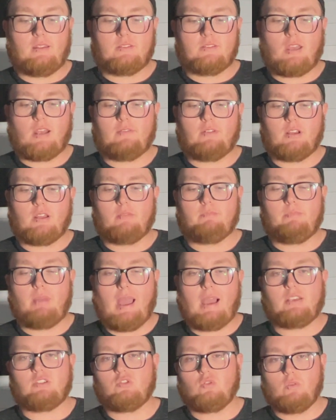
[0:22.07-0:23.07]
is kind of like a
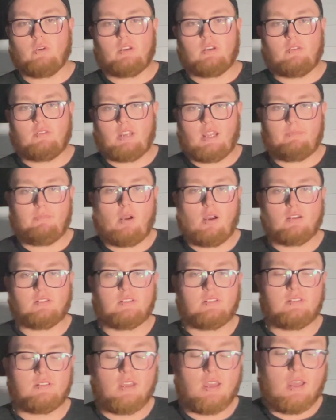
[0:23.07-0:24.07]
backstory to the deck
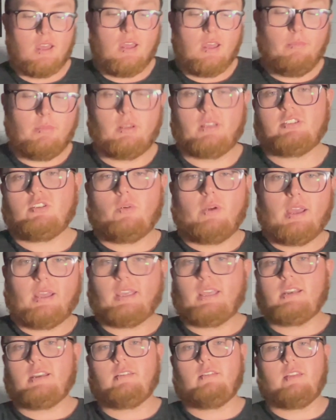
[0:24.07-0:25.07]
boxes. But let's go ahead and
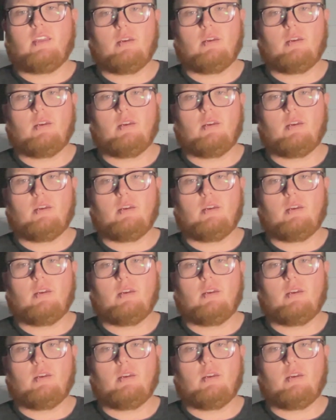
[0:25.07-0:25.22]
get into the